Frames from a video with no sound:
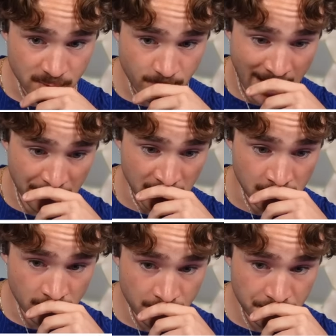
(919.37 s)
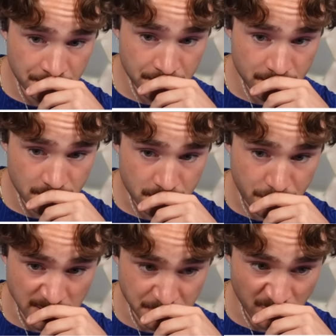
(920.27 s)
Rapid.
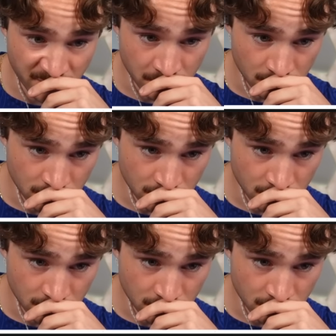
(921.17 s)
Press proven.